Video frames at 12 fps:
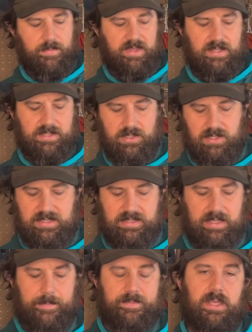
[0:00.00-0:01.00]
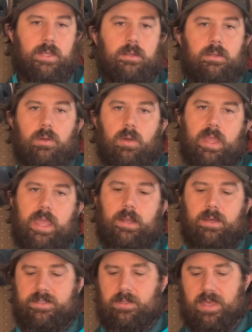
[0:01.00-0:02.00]
These I just slept in and
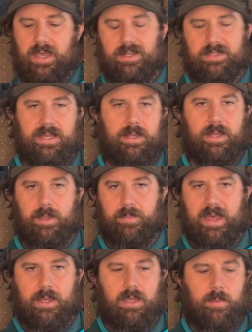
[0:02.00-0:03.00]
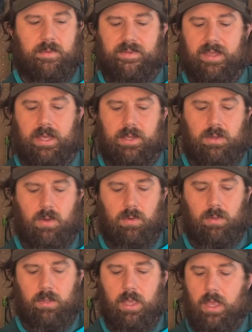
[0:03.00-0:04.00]
also had as kind of like backup if I got
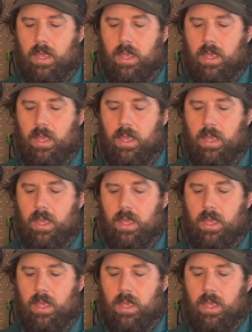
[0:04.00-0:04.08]
cold,